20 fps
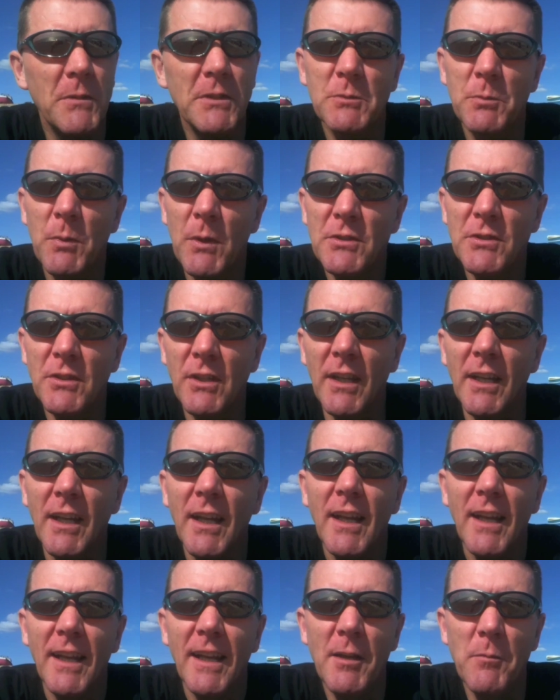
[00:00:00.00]
especially
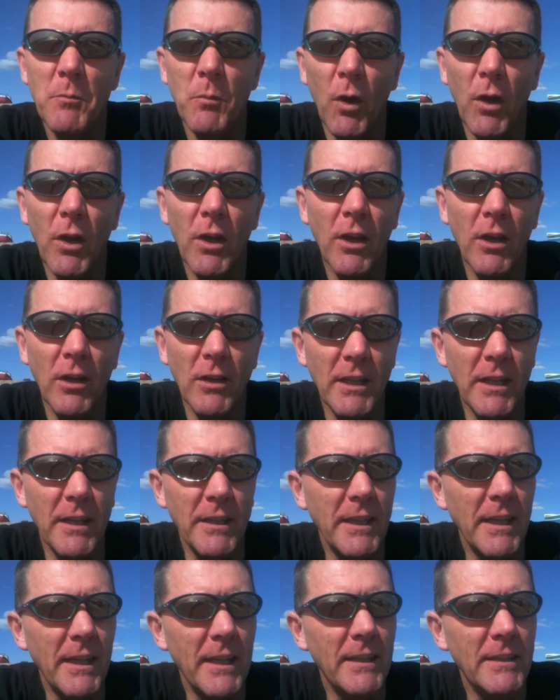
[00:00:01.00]
in my earlier
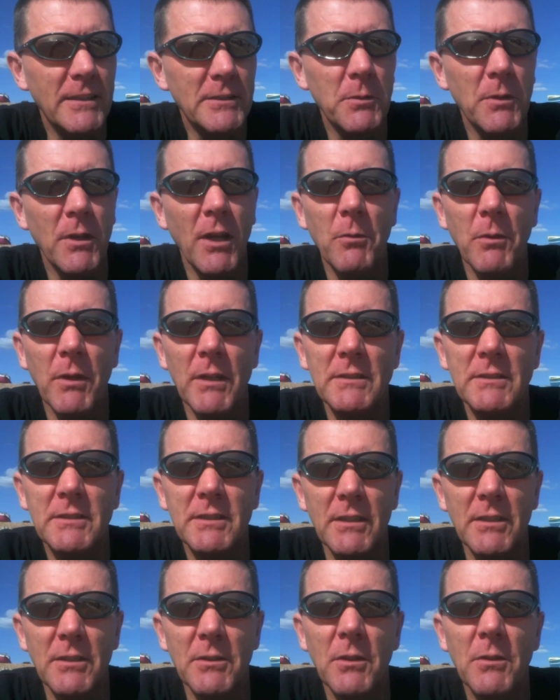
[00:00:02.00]
years when I
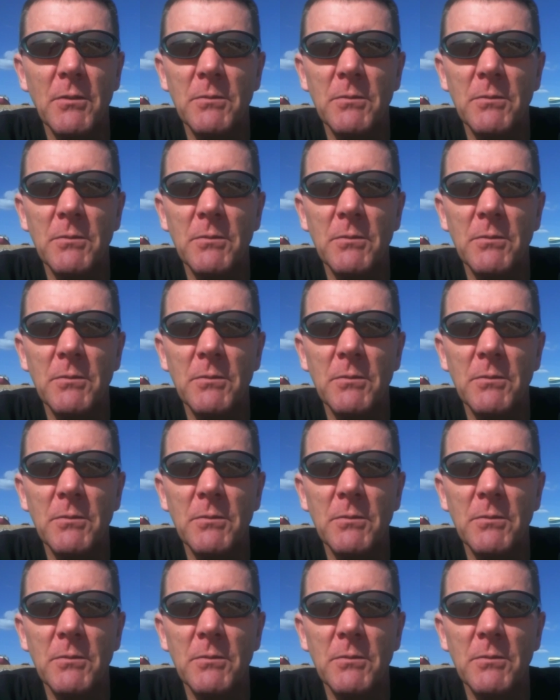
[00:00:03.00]
I